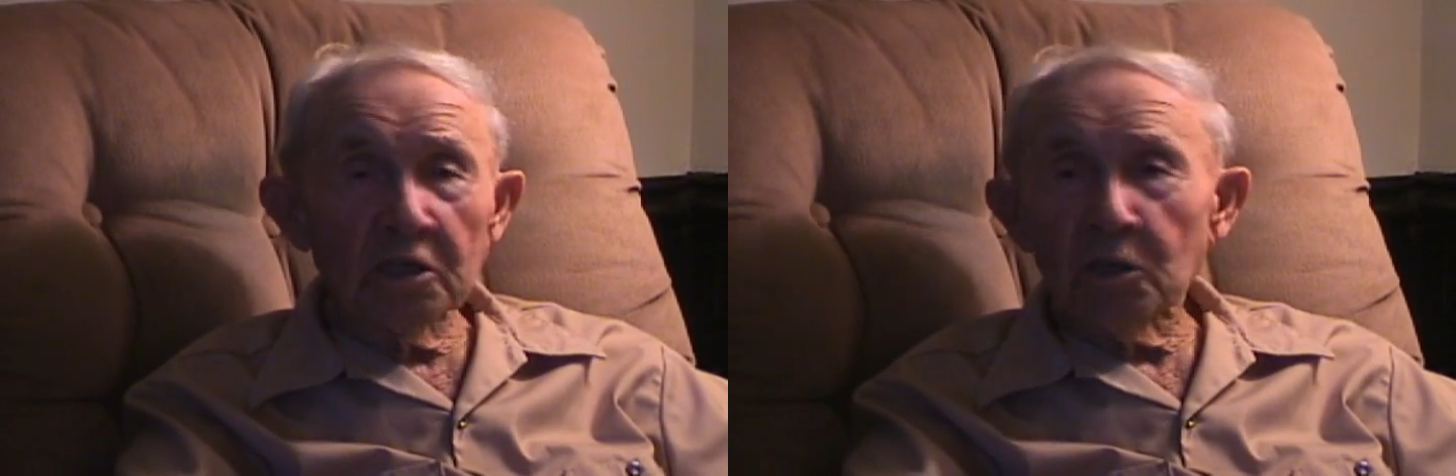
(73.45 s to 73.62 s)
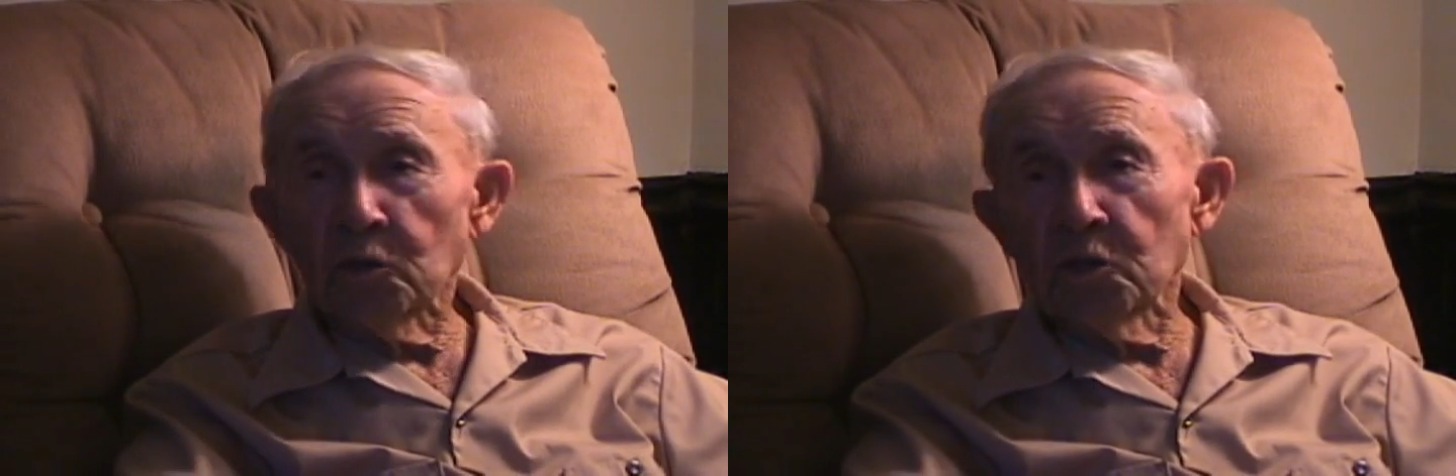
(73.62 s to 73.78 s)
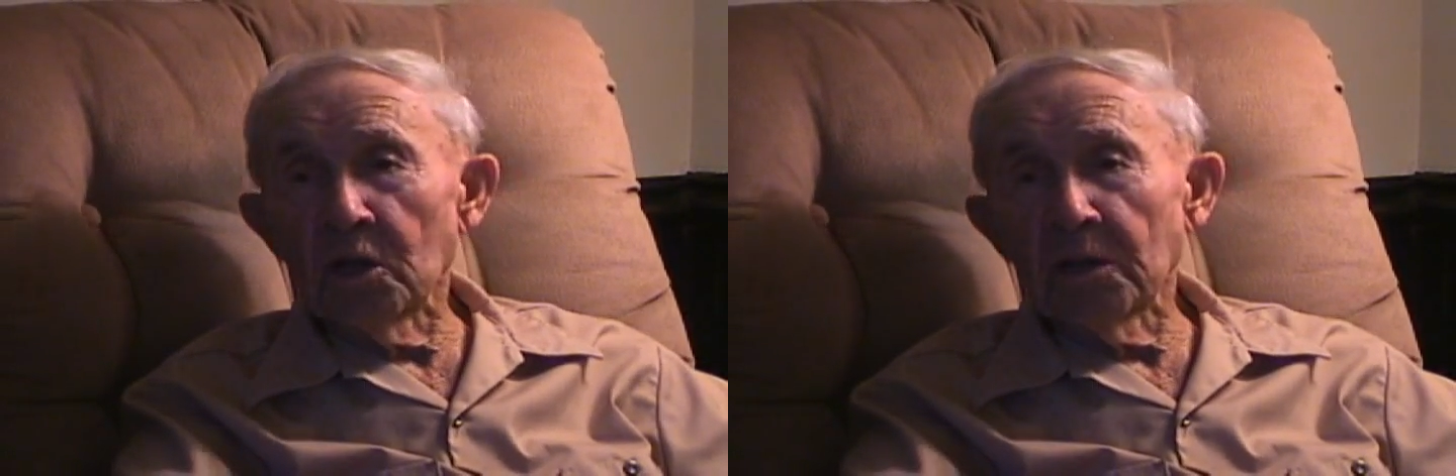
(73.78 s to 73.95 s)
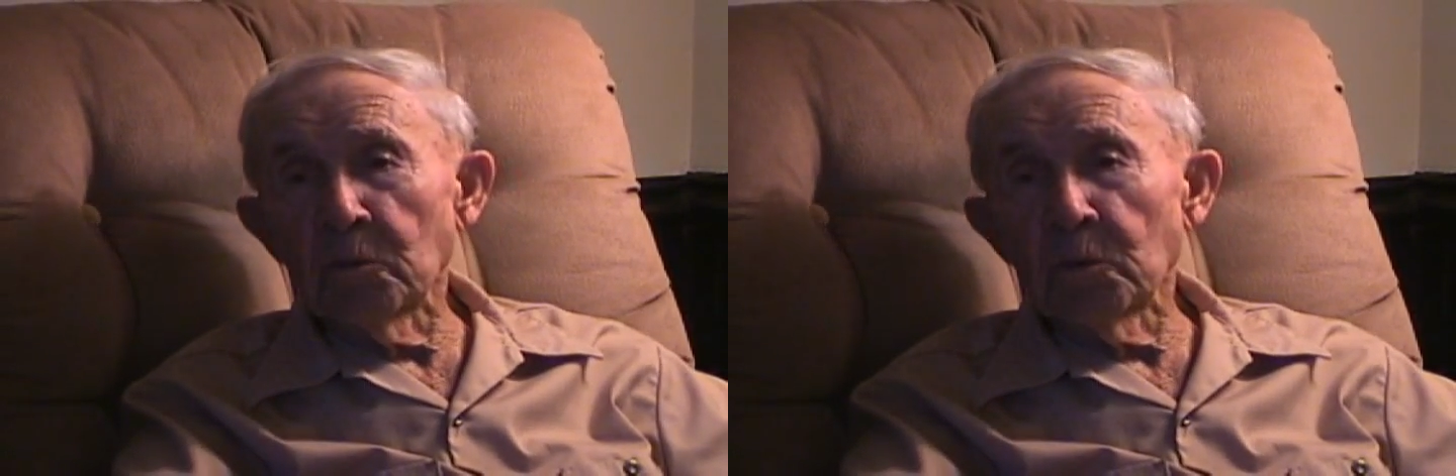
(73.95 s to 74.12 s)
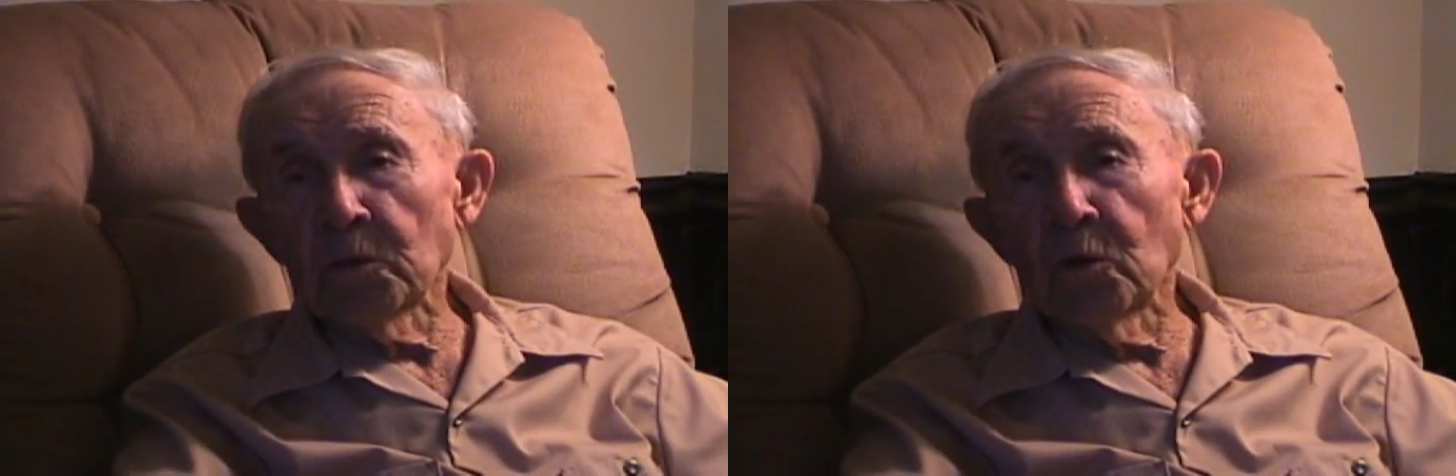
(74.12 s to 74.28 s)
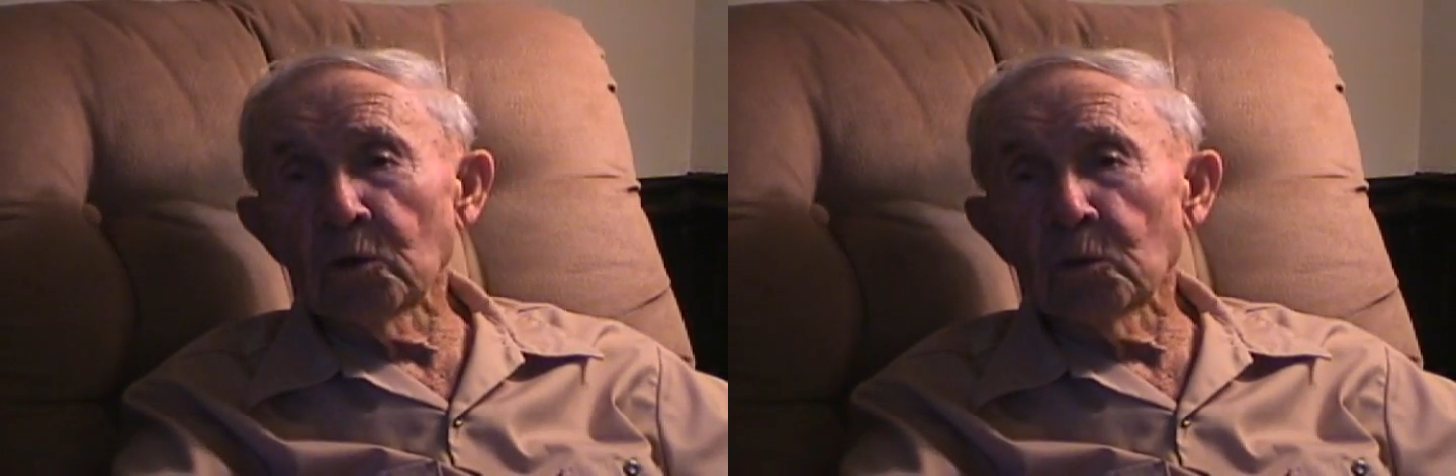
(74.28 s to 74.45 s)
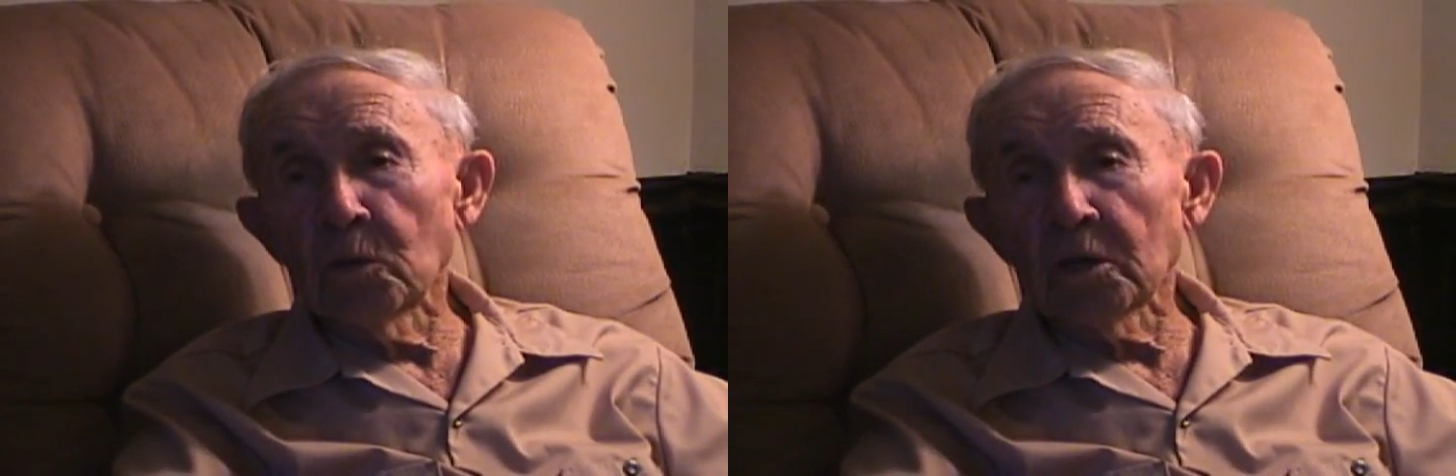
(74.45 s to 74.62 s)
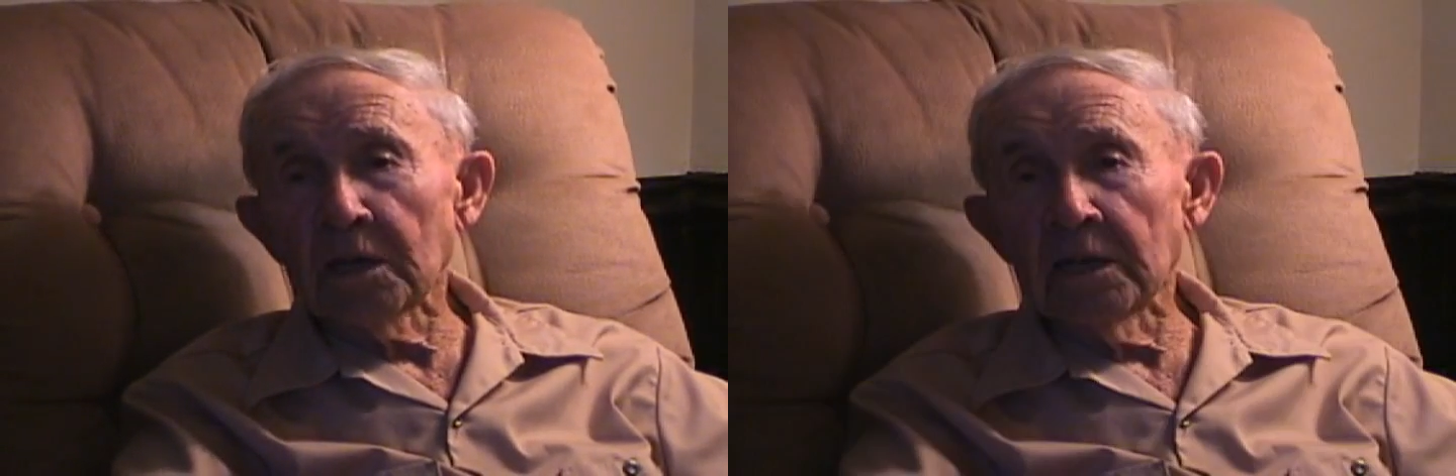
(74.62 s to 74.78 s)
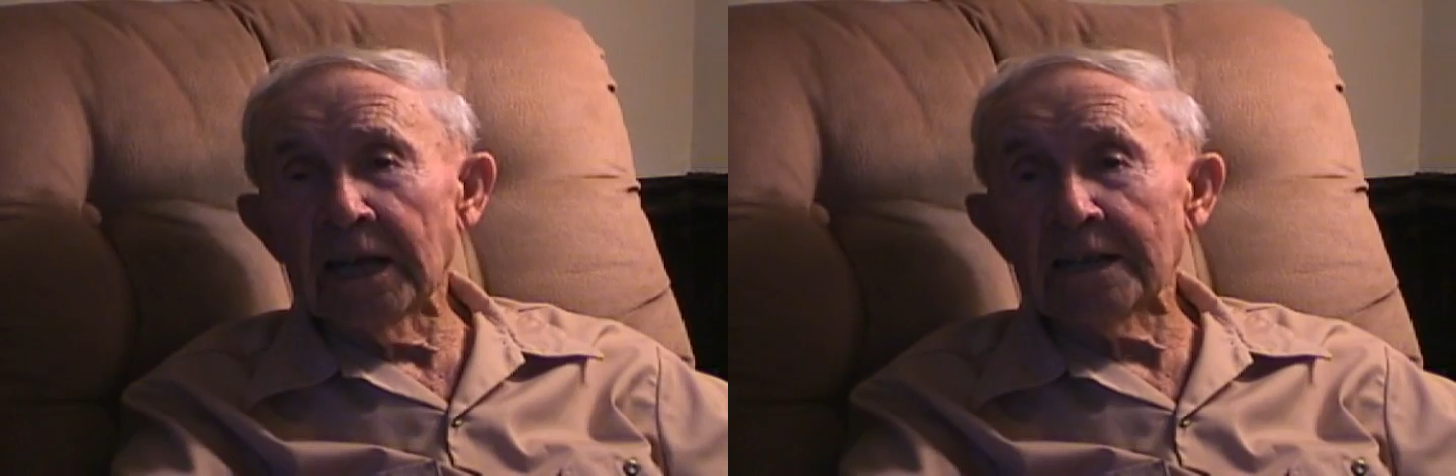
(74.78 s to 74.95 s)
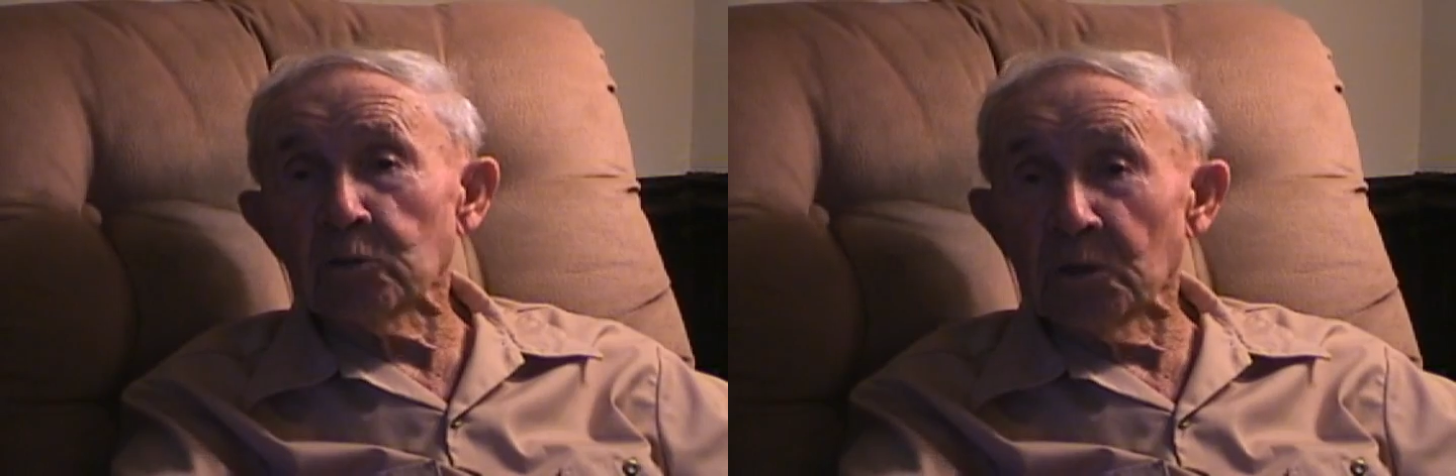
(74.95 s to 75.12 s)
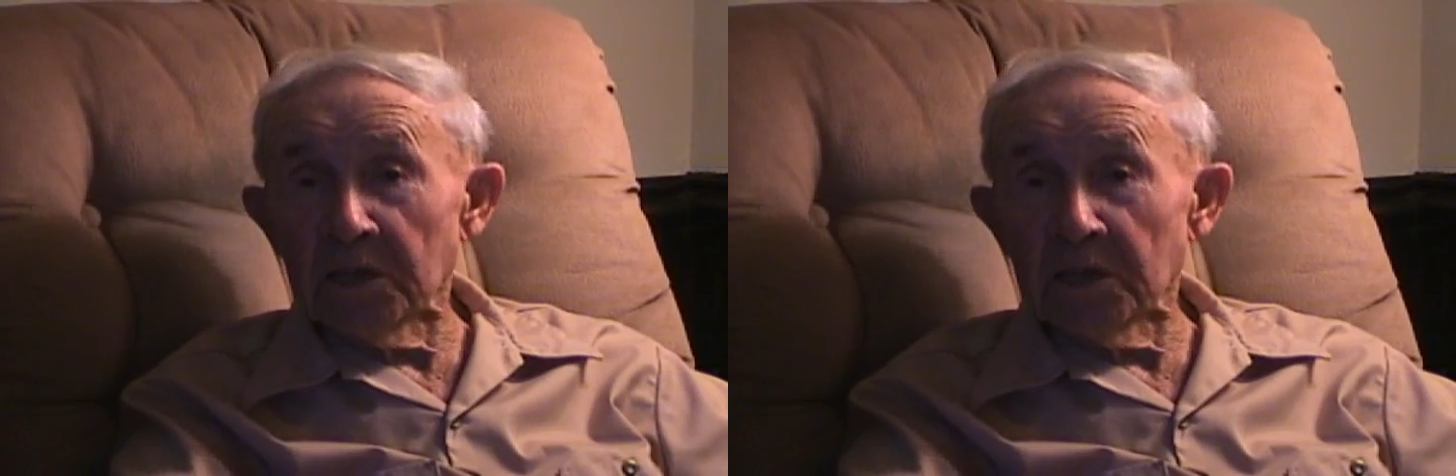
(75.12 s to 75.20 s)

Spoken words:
so she let me go to work. And that's the